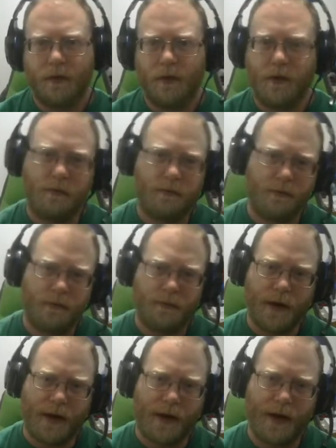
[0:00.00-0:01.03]
Oh,
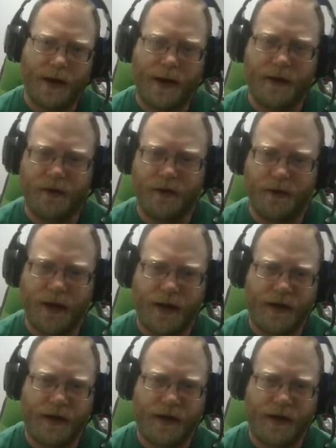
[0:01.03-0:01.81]
my Zotan